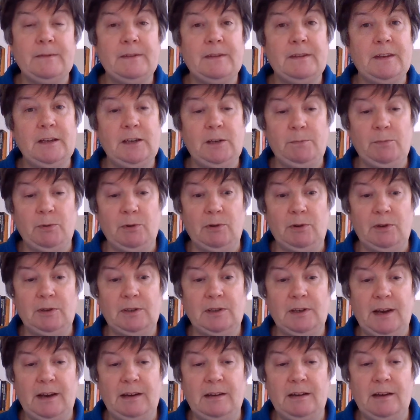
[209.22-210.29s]
This book
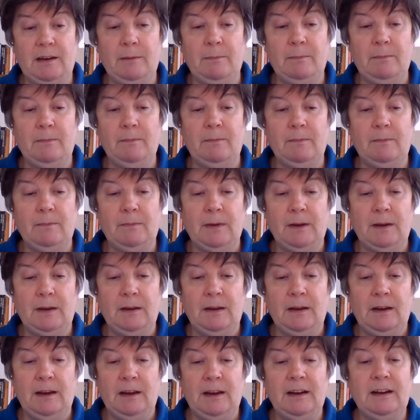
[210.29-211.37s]
set him
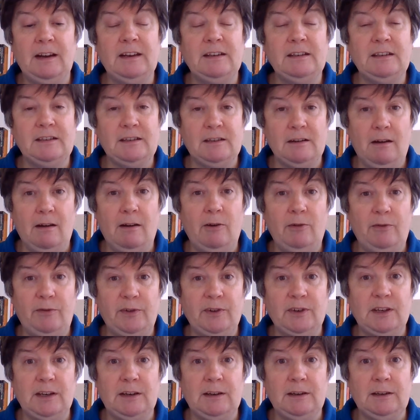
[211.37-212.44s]
in his style for
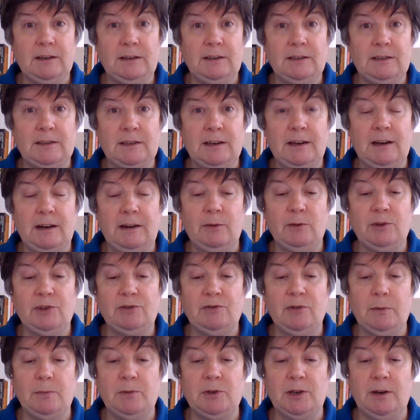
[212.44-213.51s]
dealing with
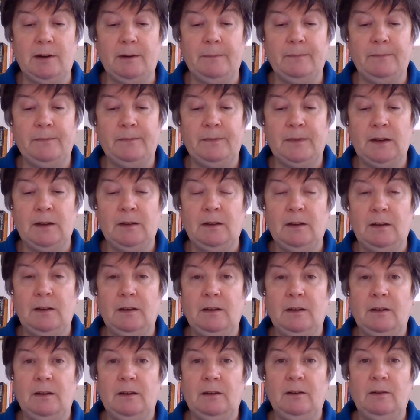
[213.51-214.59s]
scripture.
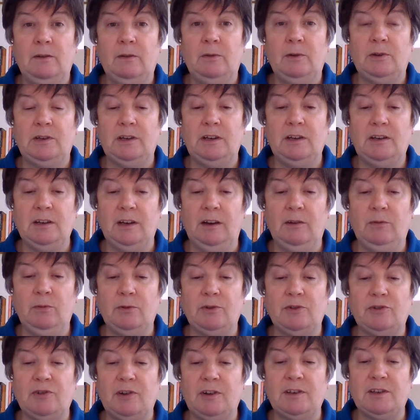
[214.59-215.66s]
What he did
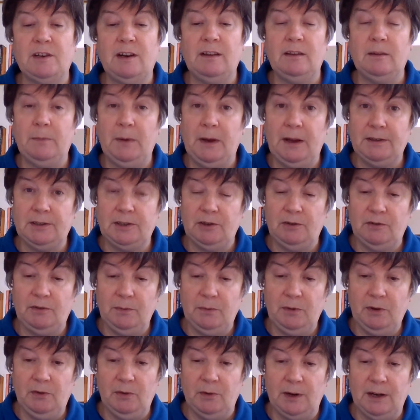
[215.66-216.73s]
was translate the passage from
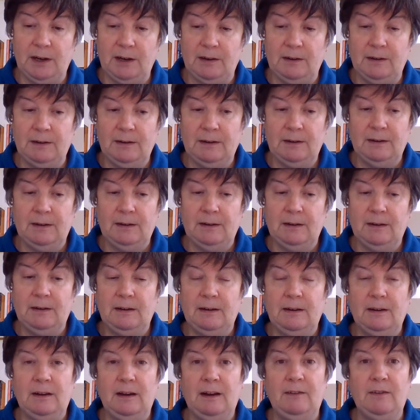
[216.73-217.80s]
the Greek,
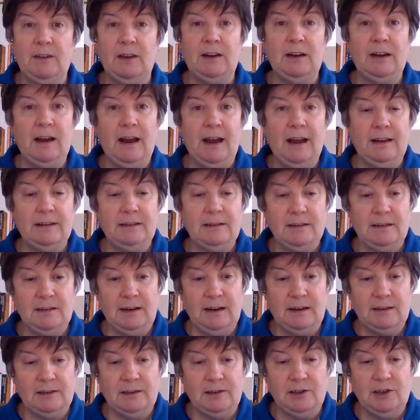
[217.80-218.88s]
and then he added an
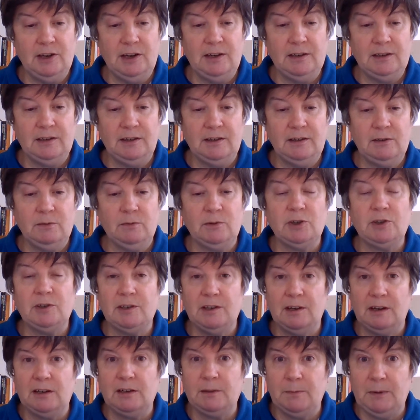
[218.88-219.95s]
exegesis, which is
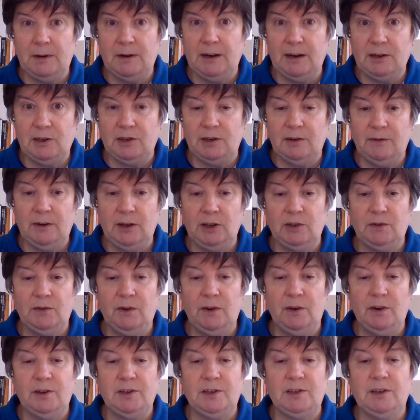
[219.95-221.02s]
an explanation of each
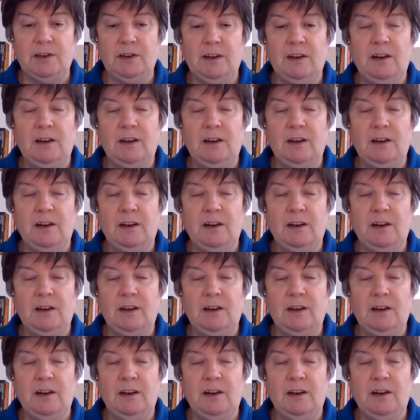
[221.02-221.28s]
verse,